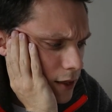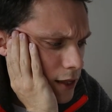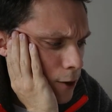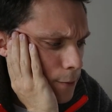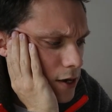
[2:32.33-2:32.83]

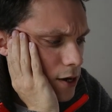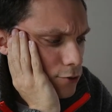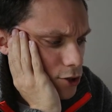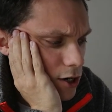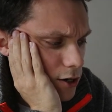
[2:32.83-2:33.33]
There will be
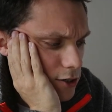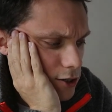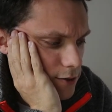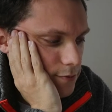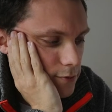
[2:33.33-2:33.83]
no
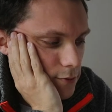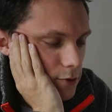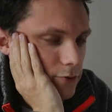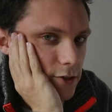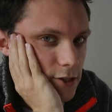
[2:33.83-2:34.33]
charge,
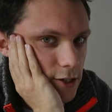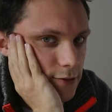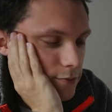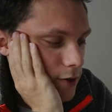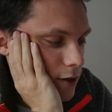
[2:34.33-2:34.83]
obviously,
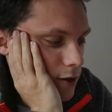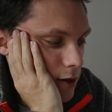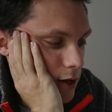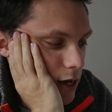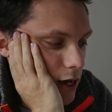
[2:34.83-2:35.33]

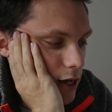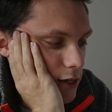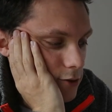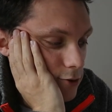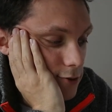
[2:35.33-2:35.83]

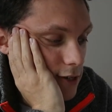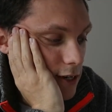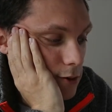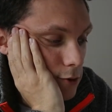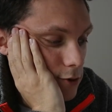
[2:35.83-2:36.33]
and your
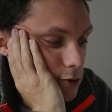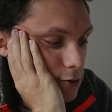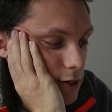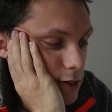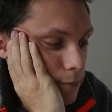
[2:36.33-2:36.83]
dealer will do
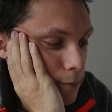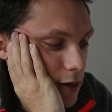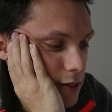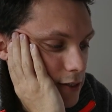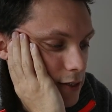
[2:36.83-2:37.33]
his
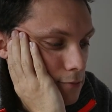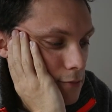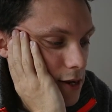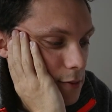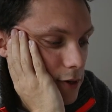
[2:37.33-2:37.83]
best to
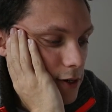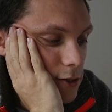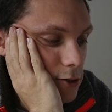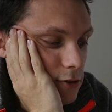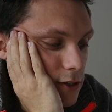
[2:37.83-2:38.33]

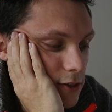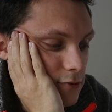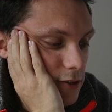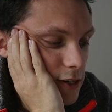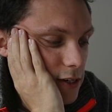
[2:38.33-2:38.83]
minimise your
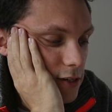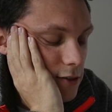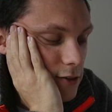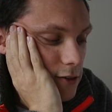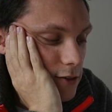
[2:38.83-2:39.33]

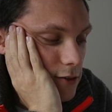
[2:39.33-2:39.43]
inconvenience.